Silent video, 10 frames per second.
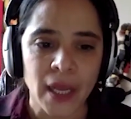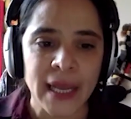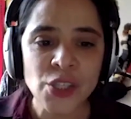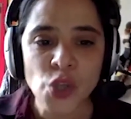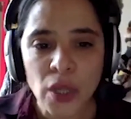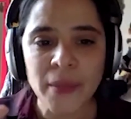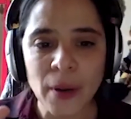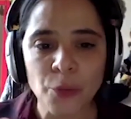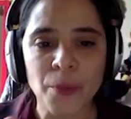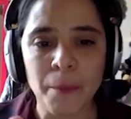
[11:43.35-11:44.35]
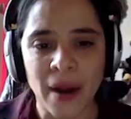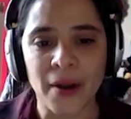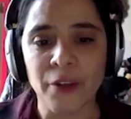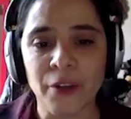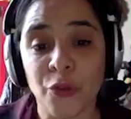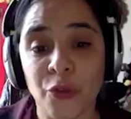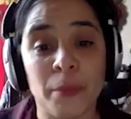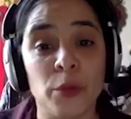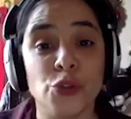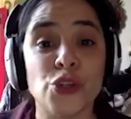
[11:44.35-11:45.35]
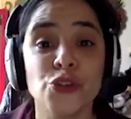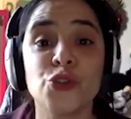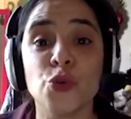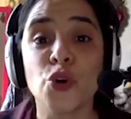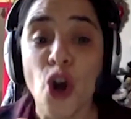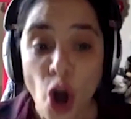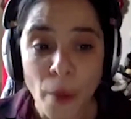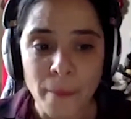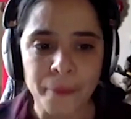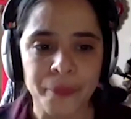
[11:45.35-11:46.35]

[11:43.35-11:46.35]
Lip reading: It's all about preparing for the revolutions to come.